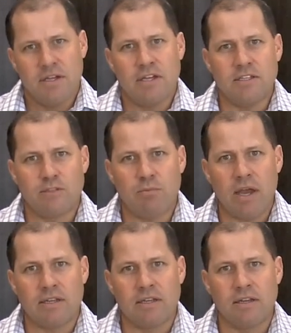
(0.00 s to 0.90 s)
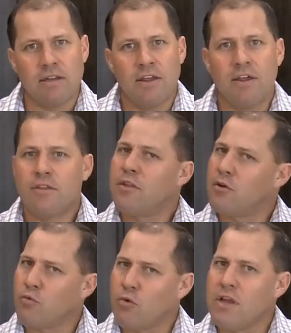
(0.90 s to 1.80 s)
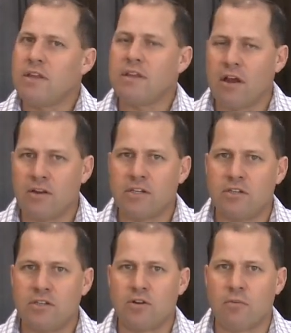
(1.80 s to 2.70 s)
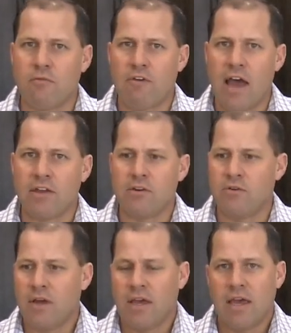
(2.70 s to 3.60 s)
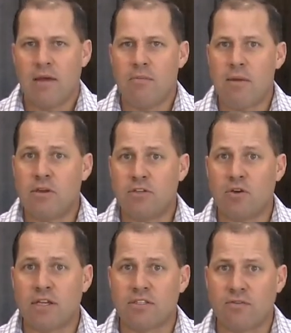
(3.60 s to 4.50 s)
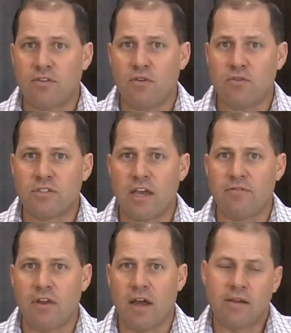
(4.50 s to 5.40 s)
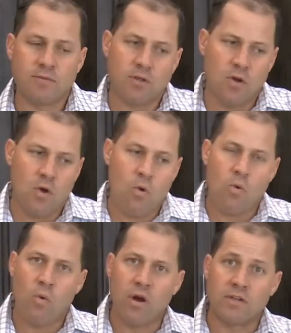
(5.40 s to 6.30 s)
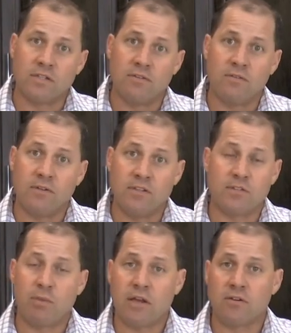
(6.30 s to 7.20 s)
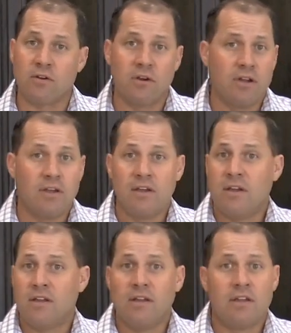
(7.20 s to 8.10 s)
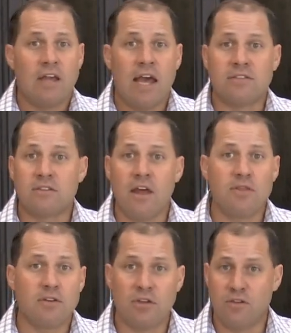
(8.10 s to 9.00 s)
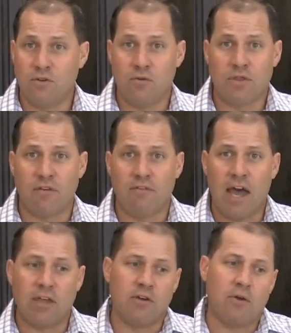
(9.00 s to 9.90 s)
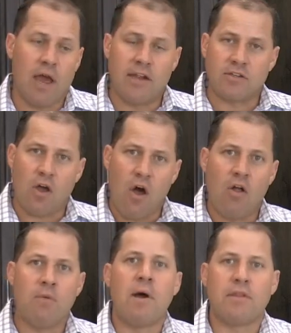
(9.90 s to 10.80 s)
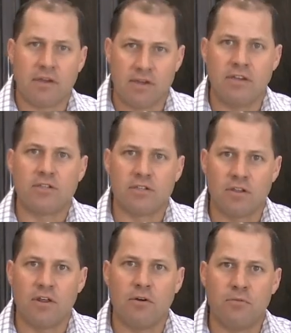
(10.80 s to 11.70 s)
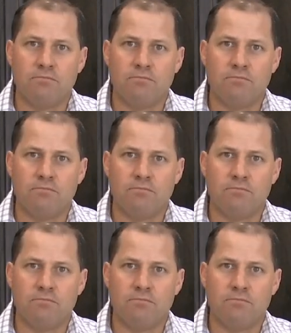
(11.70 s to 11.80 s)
inspecting, they're really there to determine value and maybe address a few safety items, whereas the inspector has nothing to do with the value and is all about the condition of the home.